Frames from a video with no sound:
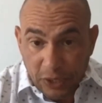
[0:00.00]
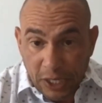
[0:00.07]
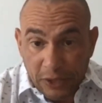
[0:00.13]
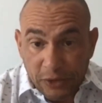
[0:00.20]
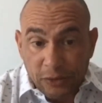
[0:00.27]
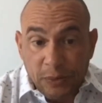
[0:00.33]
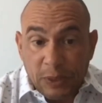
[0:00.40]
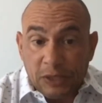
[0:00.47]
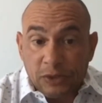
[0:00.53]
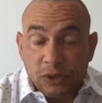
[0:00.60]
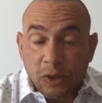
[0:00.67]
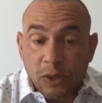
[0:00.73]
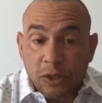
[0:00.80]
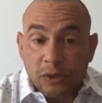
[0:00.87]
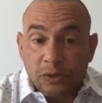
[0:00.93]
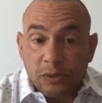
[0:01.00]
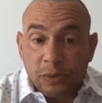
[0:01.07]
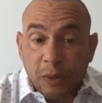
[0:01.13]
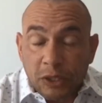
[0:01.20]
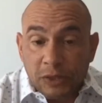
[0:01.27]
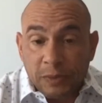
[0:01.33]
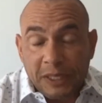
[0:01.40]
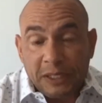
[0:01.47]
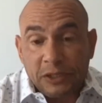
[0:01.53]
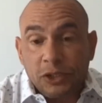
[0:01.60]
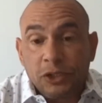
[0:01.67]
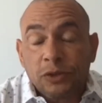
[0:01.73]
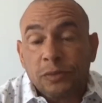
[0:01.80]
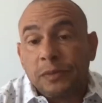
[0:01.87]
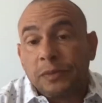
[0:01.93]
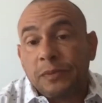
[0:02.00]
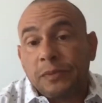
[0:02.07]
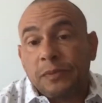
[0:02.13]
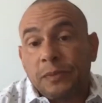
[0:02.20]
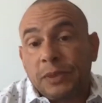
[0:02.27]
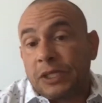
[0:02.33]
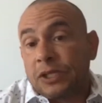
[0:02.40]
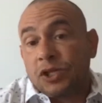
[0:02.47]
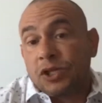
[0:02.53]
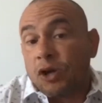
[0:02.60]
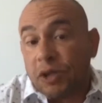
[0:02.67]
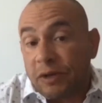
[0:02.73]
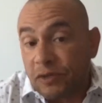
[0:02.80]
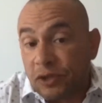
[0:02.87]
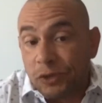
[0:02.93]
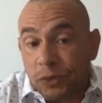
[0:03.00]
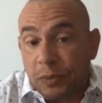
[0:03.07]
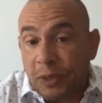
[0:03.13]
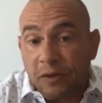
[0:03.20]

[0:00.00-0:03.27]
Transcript: $100,000 deposit back too, because all you have to do is pay off